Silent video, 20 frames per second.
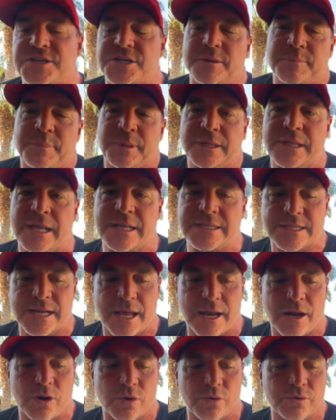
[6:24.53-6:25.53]
matchup, but that's
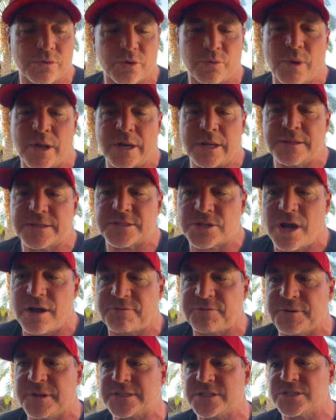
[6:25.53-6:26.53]
not how they're running this
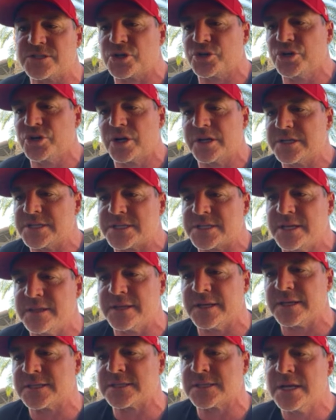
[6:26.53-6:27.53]
offense. And so you're going to see
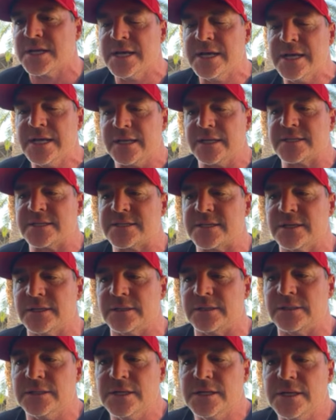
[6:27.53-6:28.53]
this
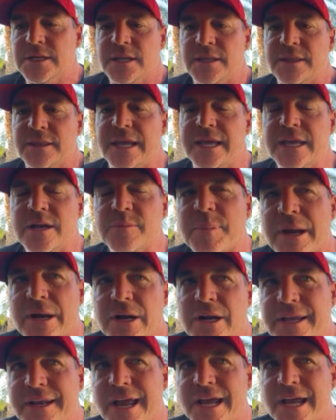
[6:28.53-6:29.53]
until they get a better